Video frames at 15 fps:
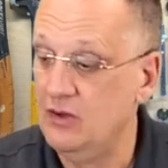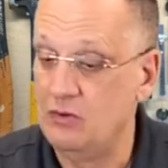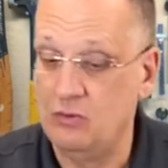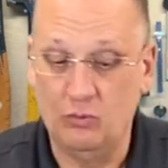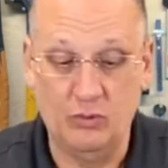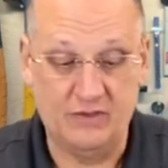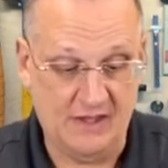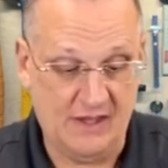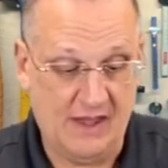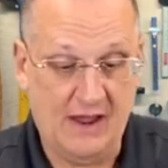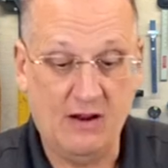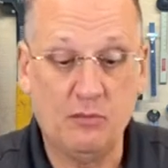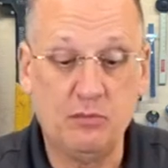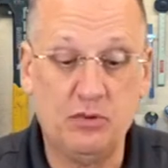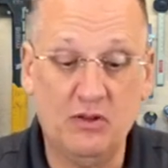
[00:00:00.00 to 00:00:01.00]
With the
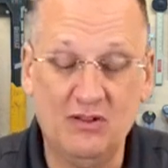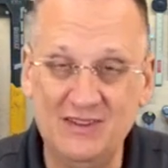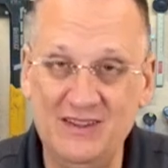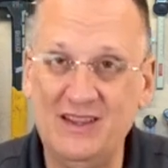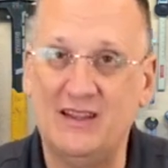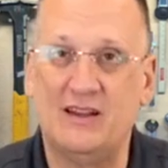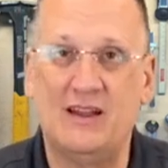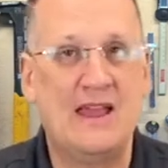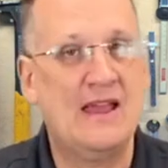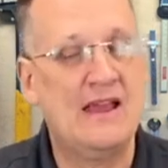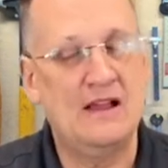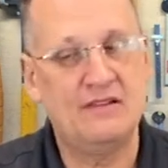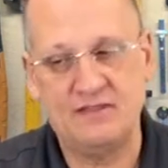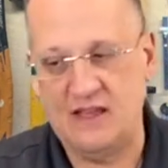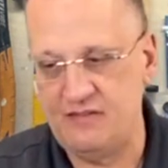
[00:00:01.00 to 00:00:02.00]
air plugged in, I
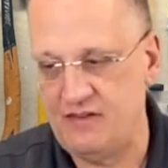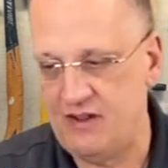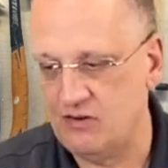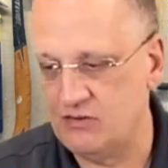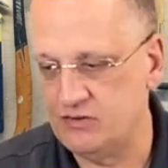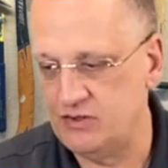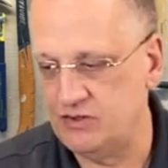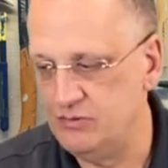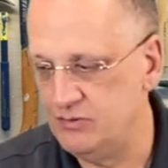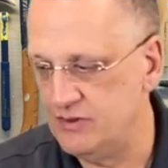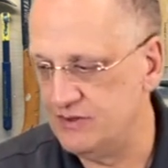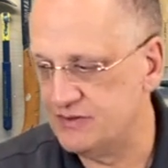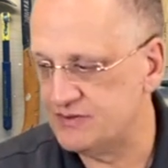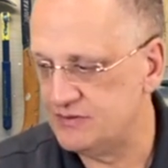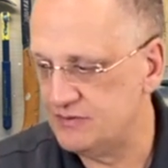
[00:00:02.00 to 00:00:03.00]
have to have air on to do
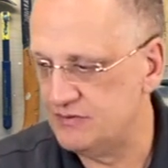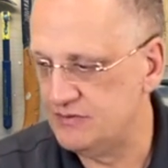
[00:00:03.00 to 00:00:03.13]
this.